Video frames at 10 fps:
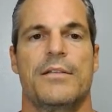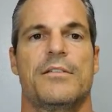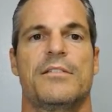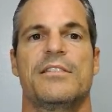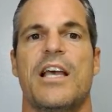so
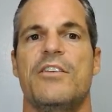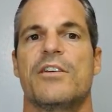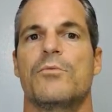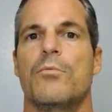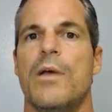this is how you
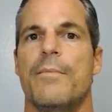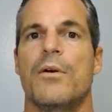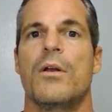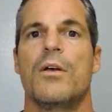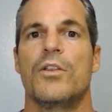can
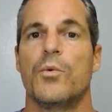remember the